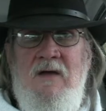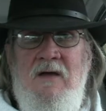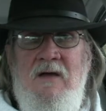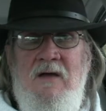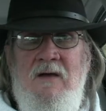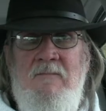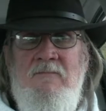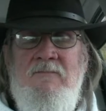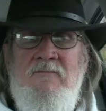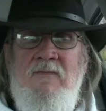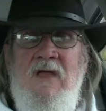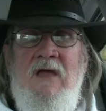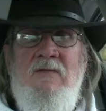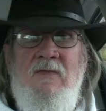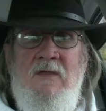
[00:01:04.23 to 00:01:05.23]
uh,
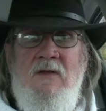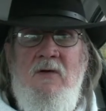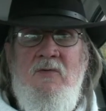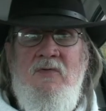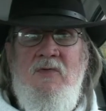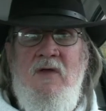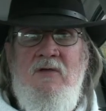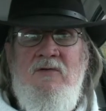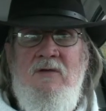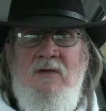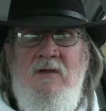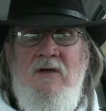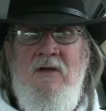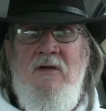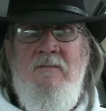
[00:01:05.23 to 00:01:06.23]
in the notes section
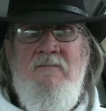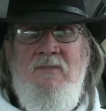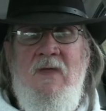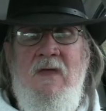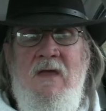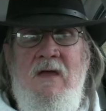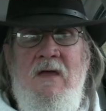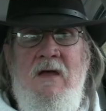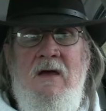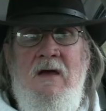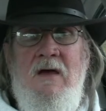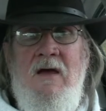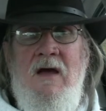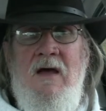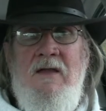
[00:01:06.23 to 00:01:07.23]
here uh,
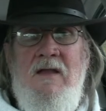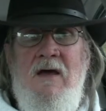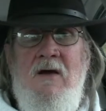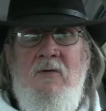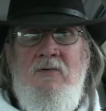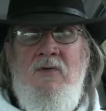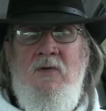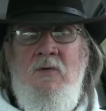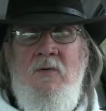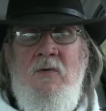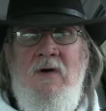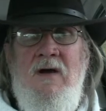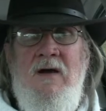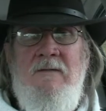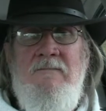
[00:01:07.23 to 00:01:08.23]
on how to
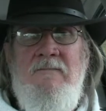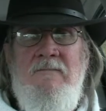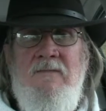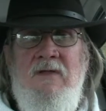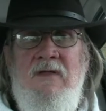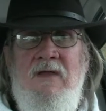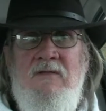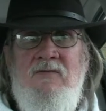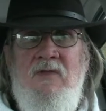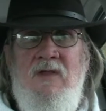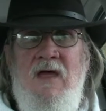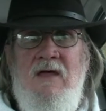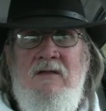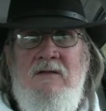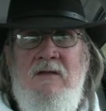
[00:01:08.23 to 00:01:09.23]
uh, get to
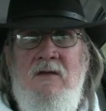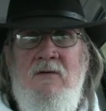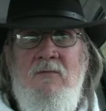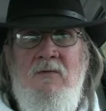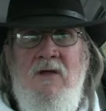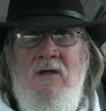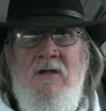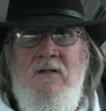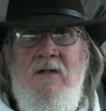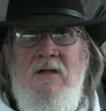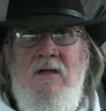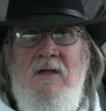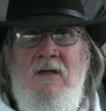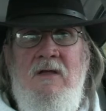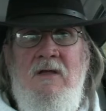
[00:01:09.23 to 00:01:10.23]
that uh, rail
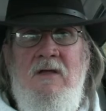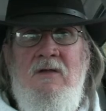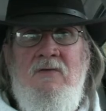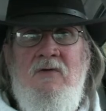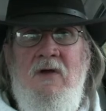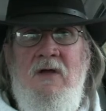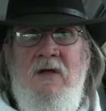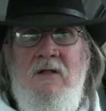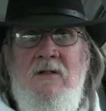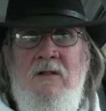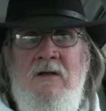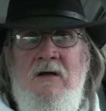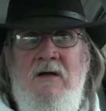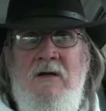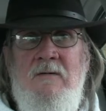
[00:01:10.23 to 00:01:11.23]
trail
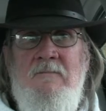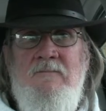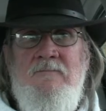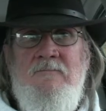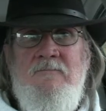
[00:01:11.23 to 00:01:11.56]
um,